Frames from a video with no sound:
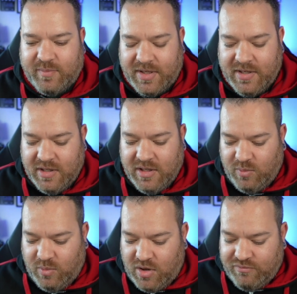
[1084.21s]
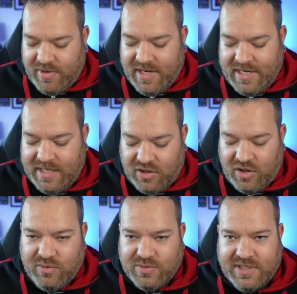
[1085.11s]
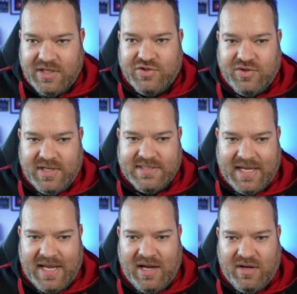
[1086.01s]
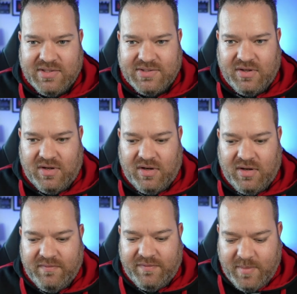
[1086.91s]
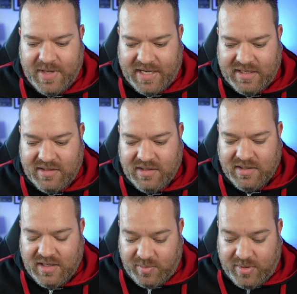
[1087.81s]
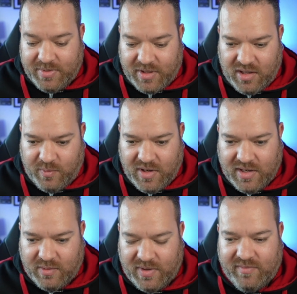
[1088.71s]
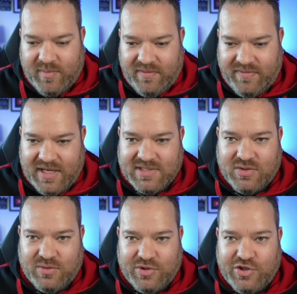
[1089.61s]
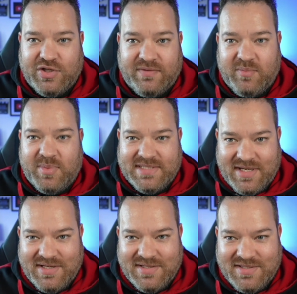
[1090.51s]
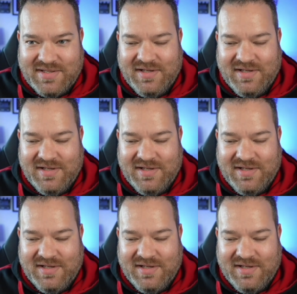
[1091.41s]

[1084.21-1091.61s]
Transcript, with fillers: But what are really the goals that you're trying to get out at the start? And for me and the people that I work with, my thing is called YouTube for Business.